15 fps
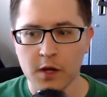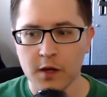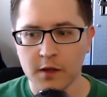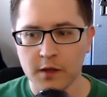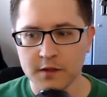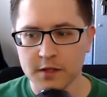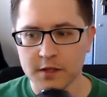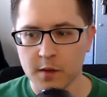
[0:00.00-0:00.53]

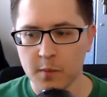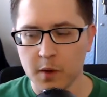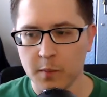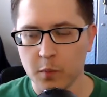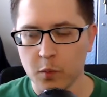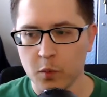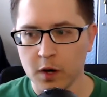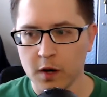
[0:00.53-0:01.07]
things come up
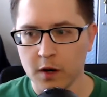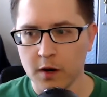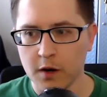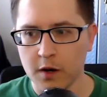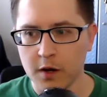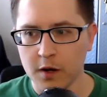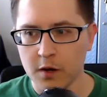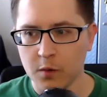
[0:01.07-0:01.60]
where
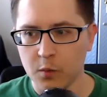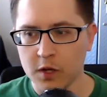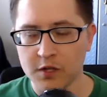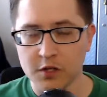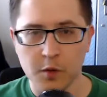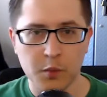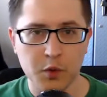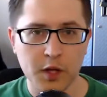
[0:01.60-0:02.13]
we
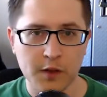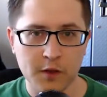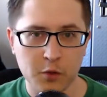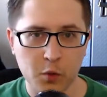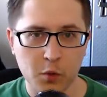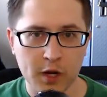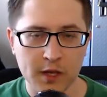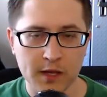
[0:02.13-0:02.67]
interpreted the
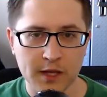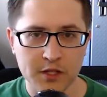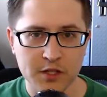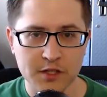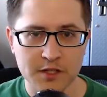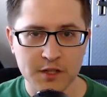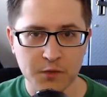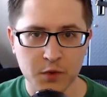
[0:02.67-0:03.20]

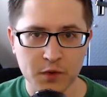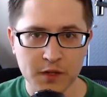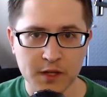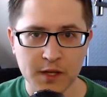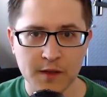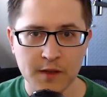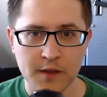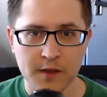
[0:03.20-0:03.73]
regulations differently,
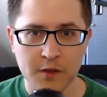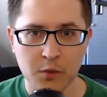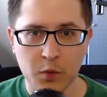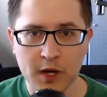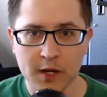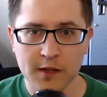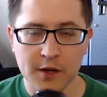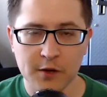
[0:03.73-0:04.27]
and then the
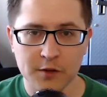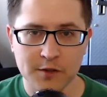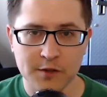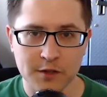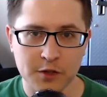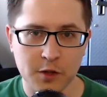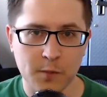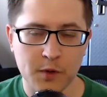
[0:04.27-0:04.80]
regulators
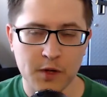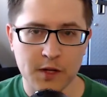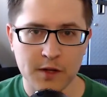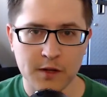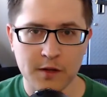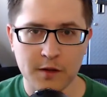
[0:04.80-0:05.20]
interpreted it